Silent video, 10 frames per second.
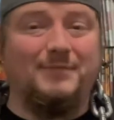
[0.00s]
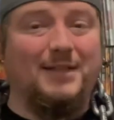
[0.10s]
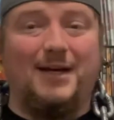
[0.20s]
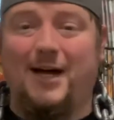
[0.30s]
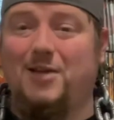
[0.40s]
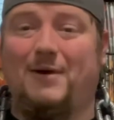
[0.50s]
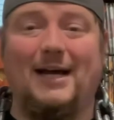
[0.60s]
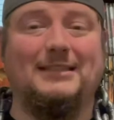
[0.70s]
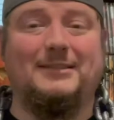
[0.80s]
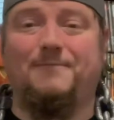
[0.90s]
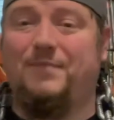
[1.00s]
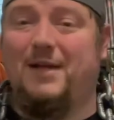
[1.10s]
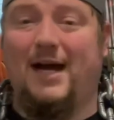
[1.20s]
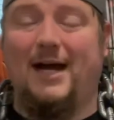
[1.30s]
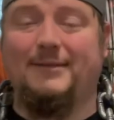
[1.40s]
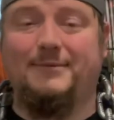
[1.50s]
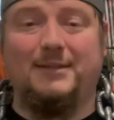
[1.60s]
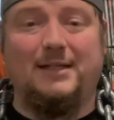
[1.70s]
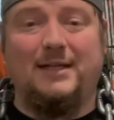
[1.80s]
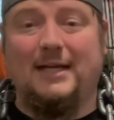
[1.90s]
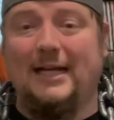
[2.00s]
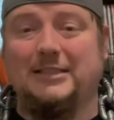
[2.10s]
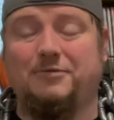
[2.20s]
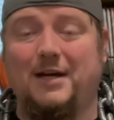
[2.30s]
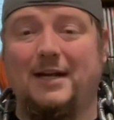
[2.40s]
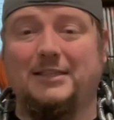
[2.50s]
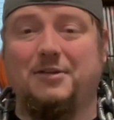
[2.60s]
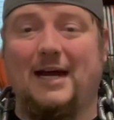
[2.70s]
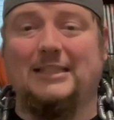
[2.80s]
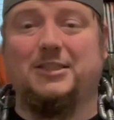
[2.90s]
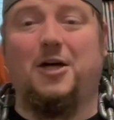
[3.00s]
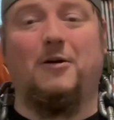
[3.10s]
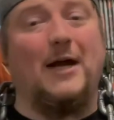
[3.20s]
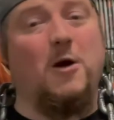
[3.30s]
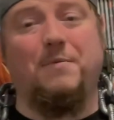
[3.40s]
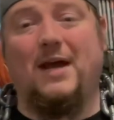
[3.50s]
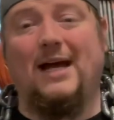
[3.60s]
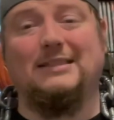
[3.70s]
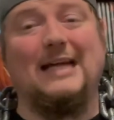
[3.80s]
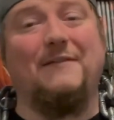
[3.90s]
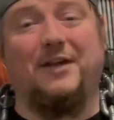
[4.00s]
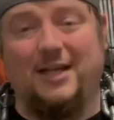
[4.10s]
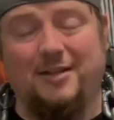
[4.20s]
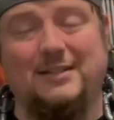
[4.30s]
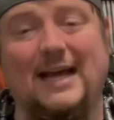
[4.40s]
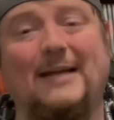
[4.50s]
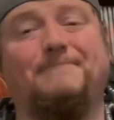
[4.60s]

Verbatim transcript: Otherwise, uh, it is what it is, you guys. So I hope you guys have a killer day.